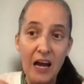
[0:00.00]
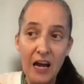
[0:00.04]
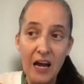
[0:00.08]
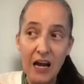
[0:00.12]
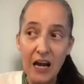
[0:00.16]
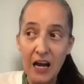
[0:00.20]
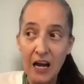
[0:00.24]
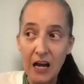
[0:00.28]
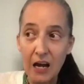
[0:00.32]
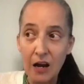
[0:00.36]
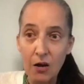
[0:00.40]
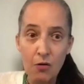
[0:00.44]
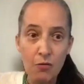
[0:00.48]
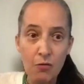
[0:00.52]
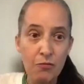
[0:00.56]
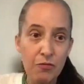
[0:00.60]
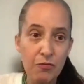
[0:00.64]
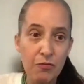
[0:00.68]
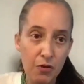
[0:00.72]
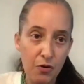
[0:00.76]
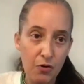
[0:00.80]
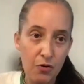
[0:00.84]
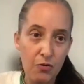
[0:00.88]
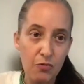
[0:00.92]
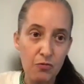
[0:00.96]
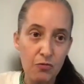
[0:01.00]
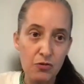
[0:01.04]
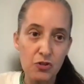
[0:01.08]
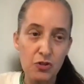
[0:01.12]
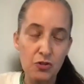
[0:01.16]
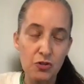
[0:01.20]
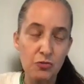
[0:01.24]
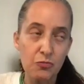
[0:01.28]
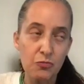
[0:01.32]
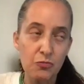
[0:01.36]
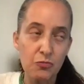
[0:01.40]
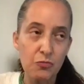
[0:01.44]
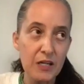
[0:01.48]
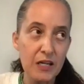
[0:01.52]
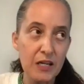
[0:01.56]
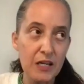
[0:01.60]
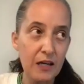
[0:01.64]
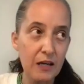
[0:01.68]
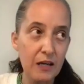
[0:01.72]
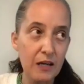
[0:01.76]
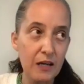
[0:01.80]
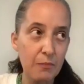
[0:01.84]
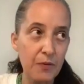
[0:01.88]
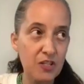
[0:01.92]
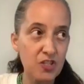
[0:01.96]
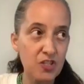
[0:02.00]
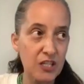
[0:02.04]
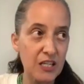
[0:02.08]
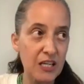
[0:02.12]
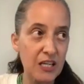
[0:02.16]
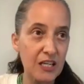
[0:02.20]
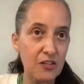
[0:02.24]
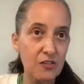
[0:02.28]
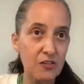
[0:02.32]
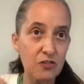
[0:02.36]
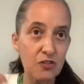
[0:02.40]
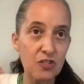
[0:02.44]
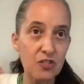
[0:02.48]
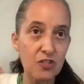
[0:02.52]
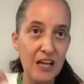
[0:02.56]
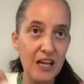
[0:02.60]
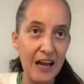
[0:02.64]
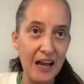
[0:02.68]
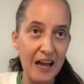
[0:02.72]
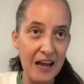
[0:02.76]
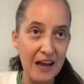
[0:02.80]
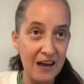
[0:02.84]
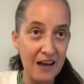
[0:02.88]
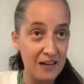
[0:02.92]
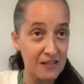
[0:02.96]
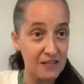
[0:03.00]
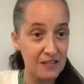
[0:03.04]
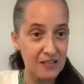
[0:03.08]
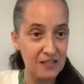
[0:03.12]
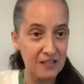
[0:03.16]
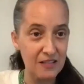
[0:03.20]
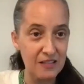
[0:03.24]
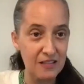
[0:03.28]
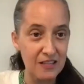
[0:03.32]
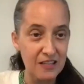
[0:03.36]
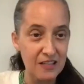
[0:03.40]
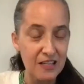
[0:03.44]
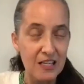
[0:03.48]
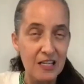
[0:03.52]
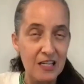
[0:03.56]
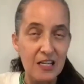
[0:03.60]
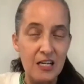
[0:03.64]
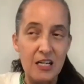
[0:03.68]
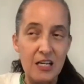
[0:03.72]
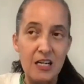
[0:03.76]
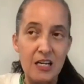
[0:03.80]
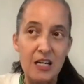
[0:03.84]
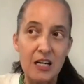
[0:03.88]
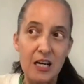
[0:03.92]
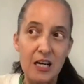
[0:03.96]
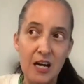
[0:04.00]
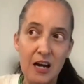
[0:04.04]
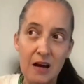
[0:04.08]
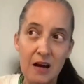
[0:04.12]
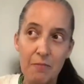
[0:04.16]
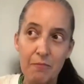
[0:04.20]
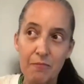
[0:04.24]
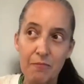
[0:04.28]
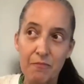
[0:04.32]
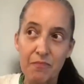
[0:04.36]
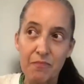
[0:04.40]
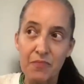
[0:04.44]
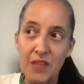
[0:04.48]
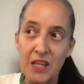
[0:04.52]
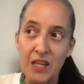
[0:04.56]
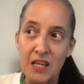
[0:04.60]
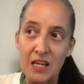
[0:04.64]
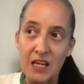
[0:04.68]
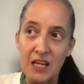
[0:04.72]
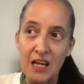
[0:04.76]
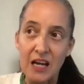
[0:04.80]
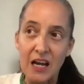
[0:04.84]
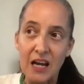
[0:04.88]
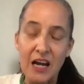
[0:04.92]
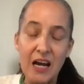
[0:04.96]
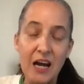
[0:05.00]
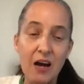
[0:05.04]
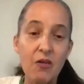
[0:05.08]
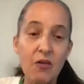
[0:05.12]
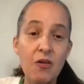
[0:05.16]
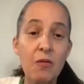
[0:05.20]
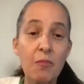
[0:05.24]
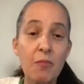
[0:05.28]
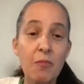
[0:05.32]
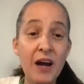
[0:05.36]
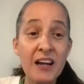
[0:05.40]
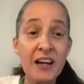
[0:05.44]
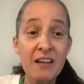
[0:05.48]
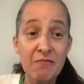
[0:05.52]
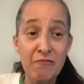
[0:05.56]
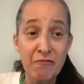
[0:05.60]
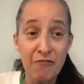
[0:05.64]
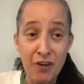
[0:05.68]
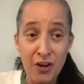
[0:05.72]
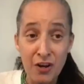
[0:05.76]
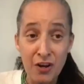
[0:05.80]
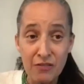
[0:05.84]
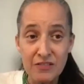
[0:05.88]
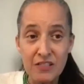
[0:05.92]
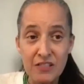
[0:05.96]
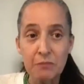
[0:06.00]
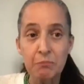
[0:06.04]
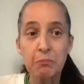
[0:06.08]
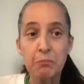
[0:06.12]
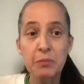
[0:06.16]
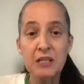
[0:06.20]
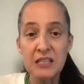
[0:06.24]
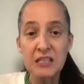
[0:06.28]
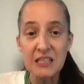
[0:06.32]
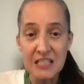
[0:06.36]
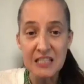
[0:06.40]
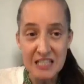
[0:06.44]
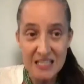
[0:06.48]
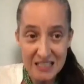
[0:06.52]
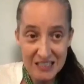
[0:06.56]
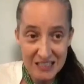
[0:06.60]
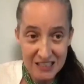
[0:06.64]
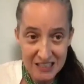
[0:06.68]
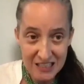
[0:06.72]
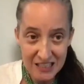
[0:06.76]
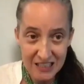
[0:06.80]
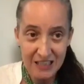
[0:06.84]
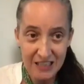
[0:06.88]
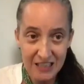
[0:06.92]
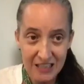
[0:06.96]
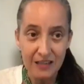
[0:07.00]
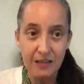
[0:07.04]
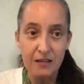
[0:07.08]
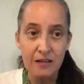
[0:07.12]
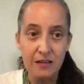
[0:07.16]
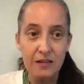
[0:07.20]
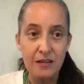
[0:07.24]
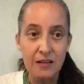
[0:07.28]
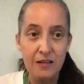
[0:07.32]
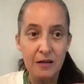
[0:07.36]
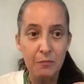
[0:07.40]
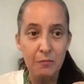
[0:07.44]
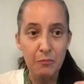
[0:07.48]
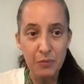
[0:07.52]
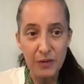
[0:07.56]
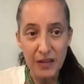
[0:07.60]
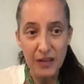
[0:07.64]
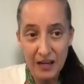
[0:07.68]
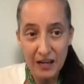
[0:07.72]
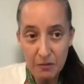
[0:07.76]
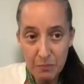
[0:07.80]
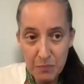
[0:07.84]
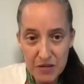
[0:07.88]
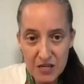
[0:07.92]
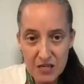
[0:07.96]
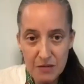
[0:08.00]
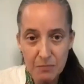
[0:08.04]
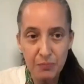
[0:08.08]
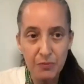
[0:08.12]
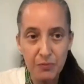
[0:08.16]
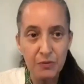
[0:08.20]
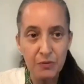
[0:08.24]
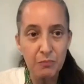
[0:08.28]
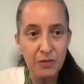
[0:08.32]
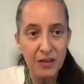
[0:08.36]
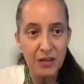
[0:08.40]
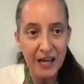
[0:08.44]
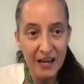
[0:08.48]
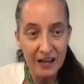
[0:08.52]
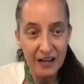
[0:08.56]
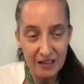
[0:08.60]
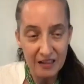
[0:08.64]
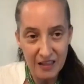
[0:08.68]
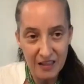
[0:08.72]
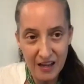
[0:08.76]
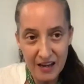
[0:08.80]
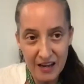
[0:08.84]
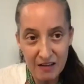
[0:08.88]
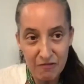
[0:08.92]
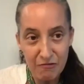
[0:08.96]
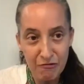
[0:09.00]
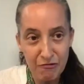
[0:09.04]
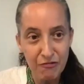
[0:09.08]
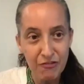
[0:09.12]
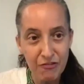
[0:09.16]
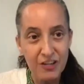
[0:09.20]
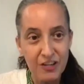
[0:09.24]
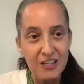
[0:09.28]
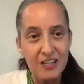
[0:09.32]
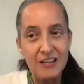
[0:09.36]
how though do we help educators ask, how am I involved in policing Black people, Black life?